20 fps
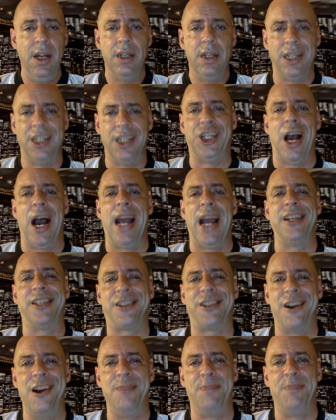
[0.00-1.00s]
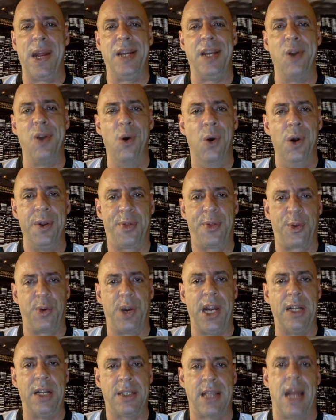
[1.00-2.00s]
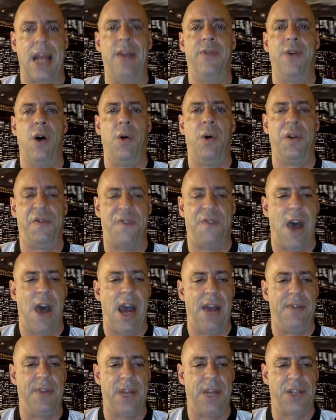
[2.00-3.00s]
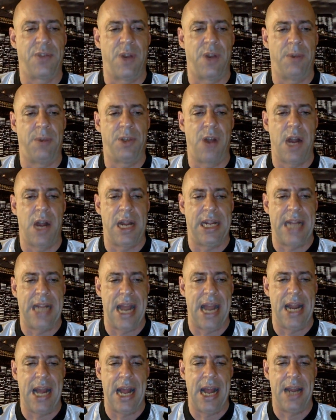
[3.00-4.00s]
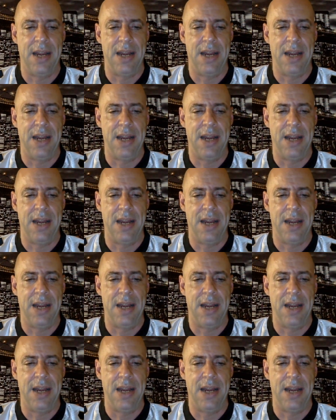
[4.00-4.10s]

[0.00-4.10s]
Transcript: The Giants could be 2-3 instead of 0-5. That's what I'm trying to get at.